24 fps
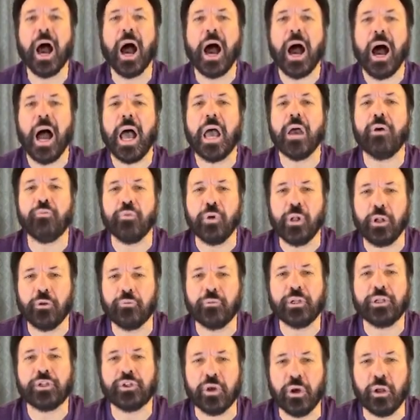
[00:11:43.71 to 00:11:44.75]
I will
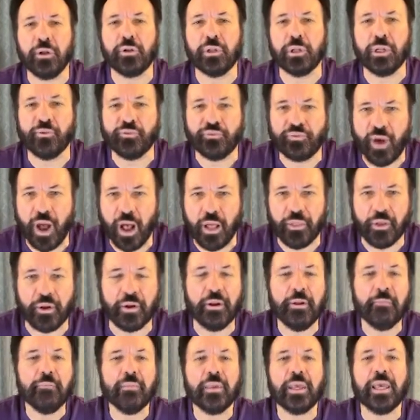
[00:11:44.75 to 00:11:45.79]
return to the Father.